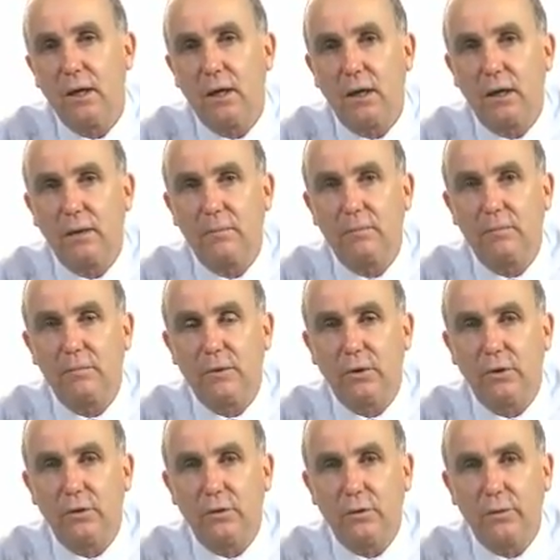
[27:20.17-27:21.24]

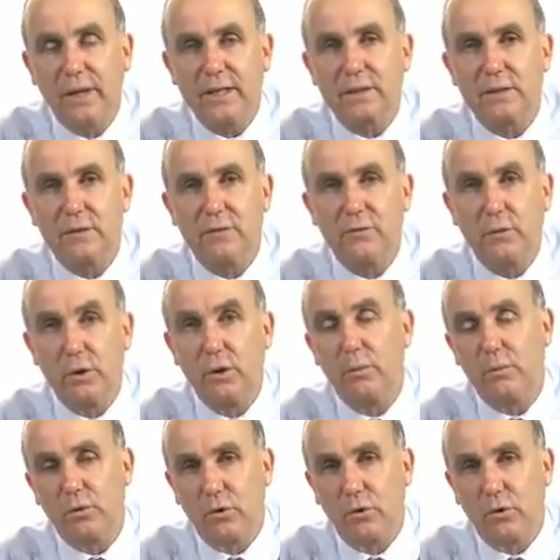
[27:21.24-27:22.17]
the rest of Europe,